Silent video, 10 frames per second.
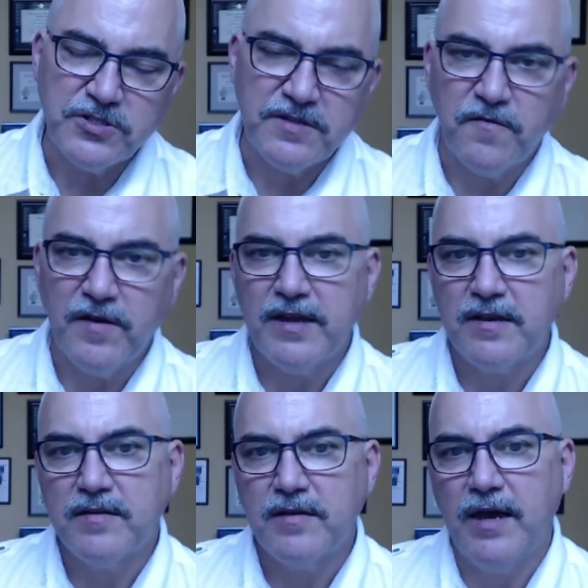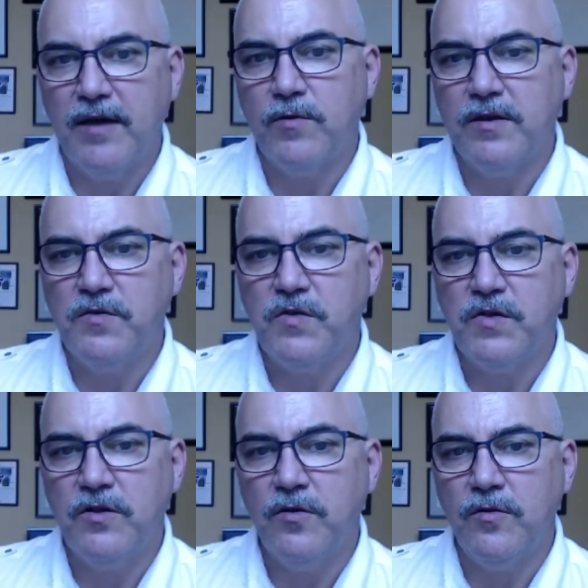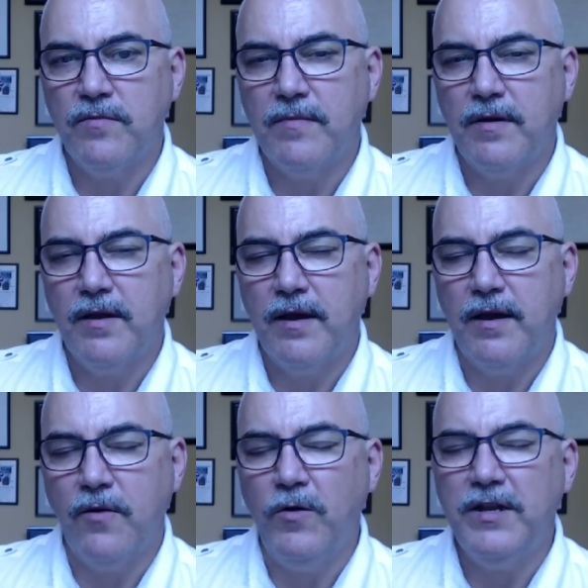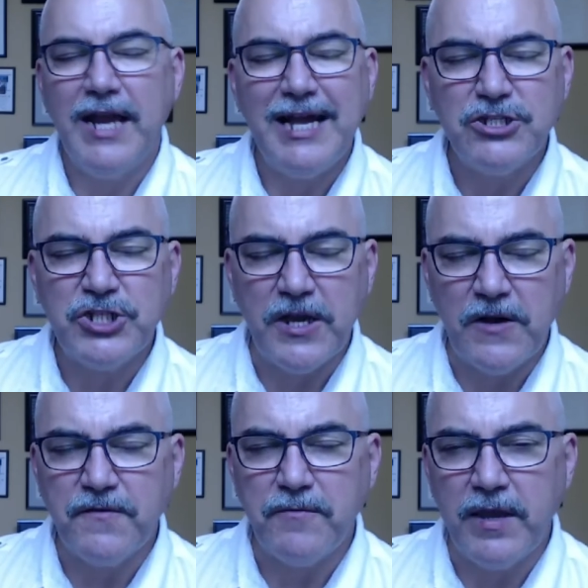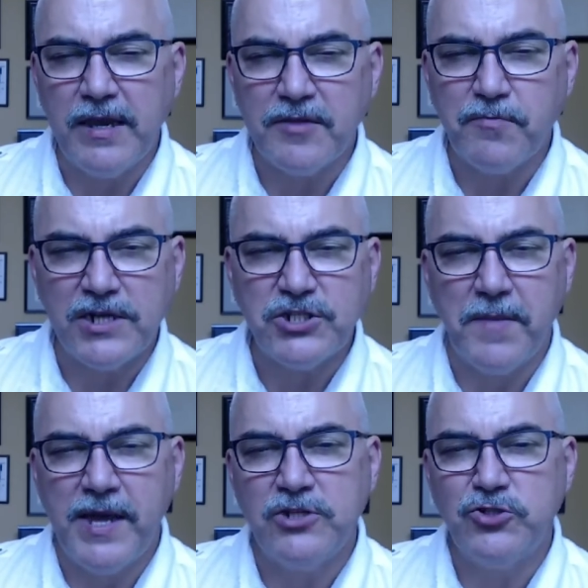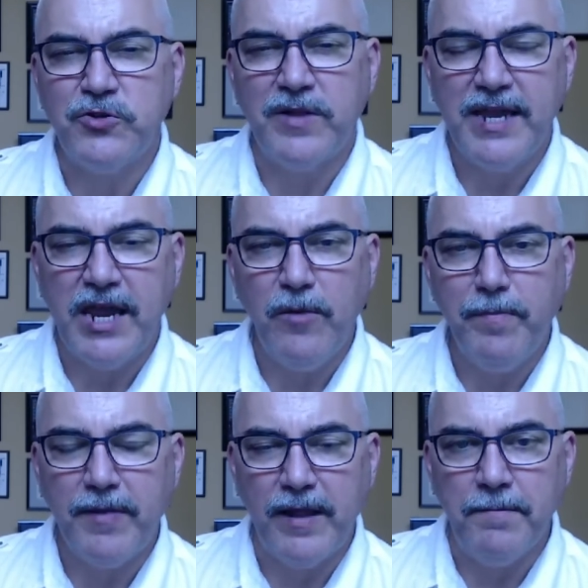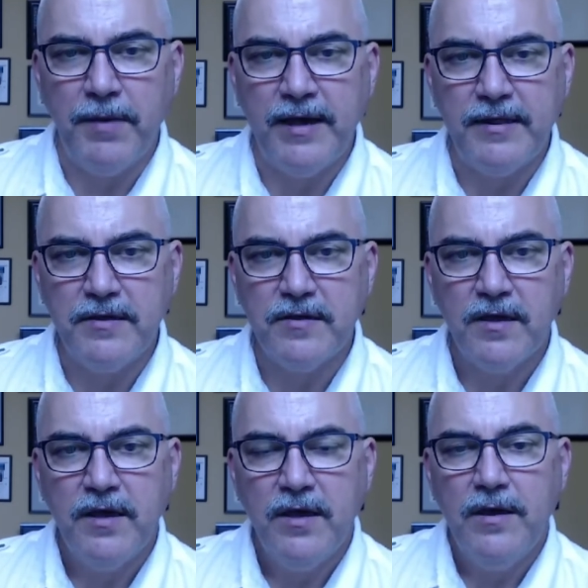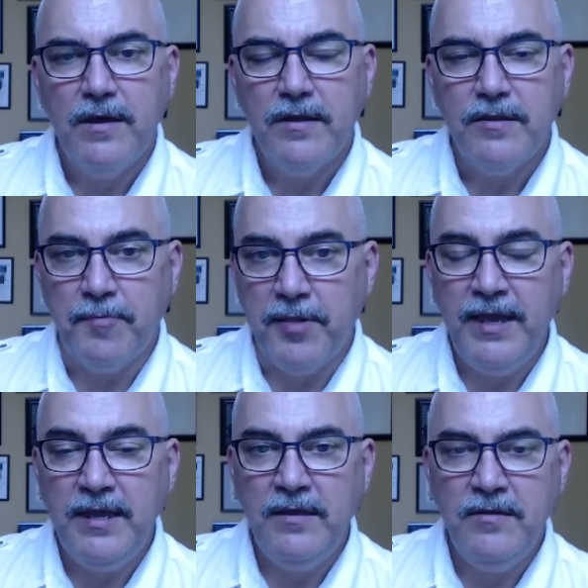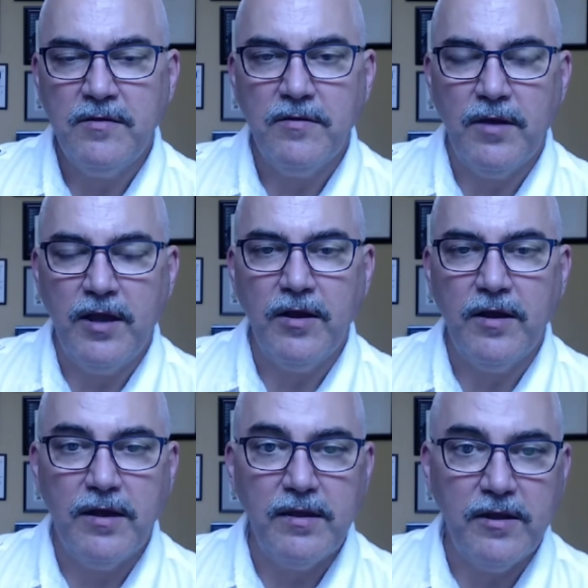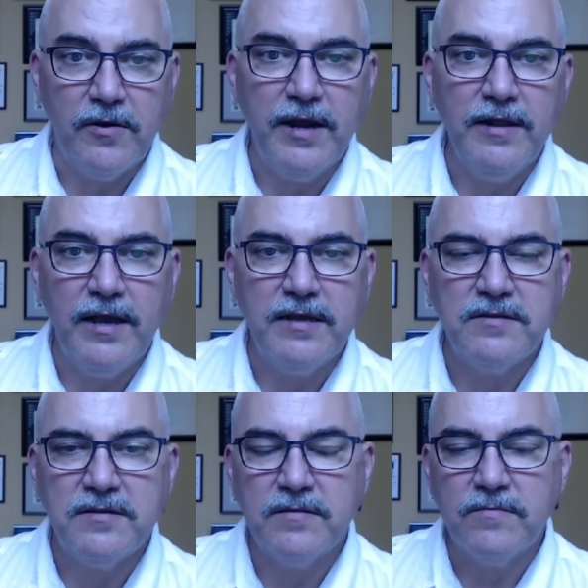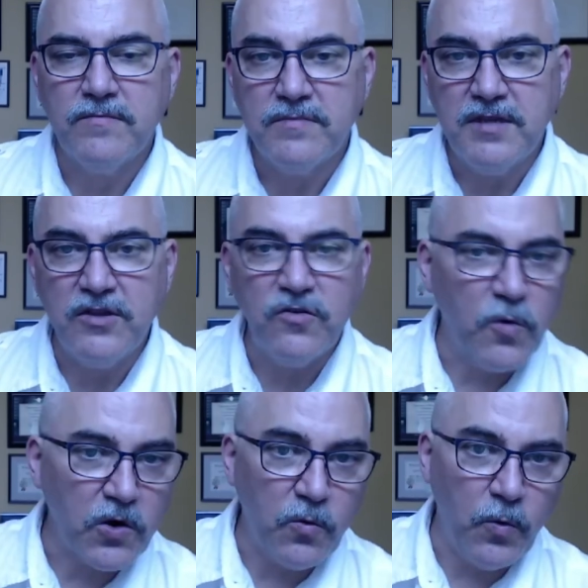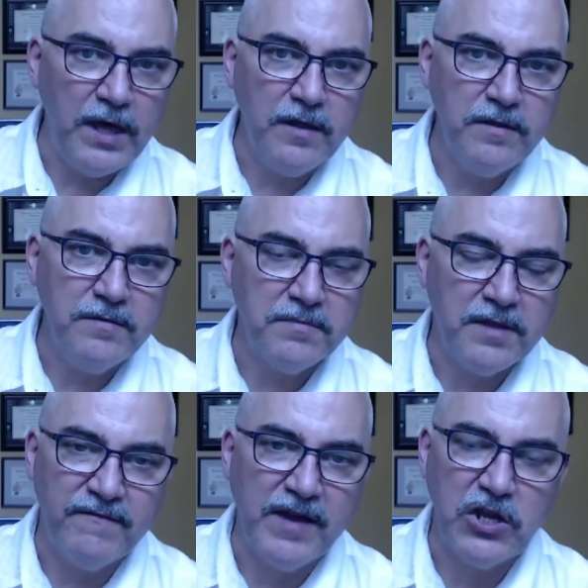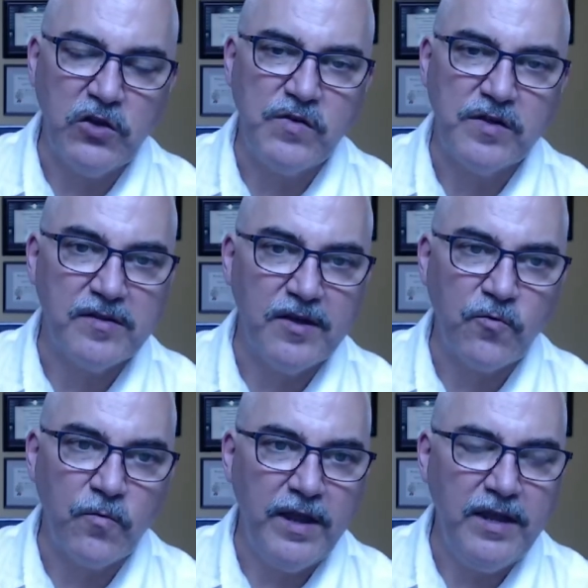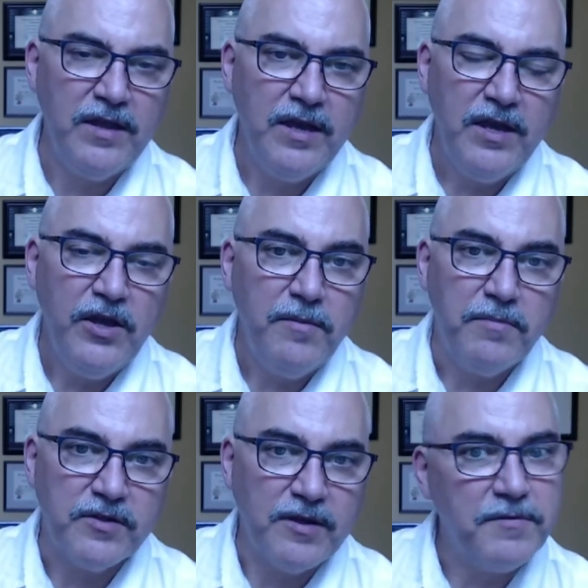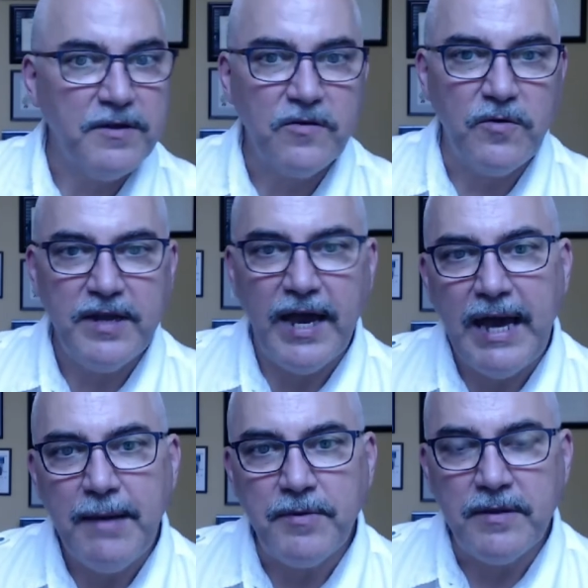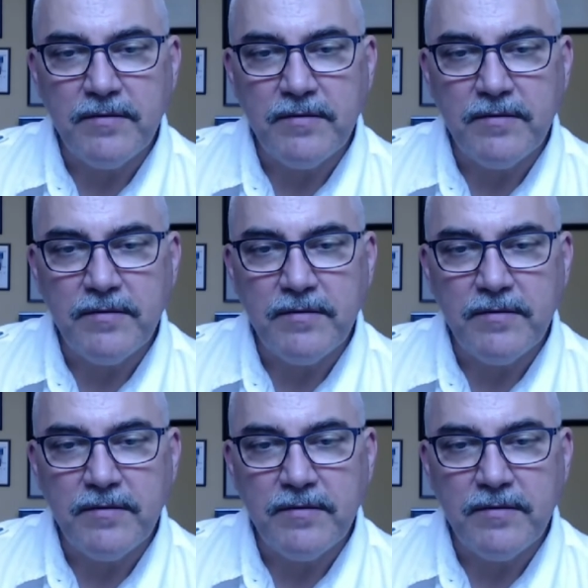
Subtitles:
In fact, I would consider one analogy I often make is project managers are like airplane pilots. The planes, airlines tend to work well. They've got a good success rate, but something's going to happen.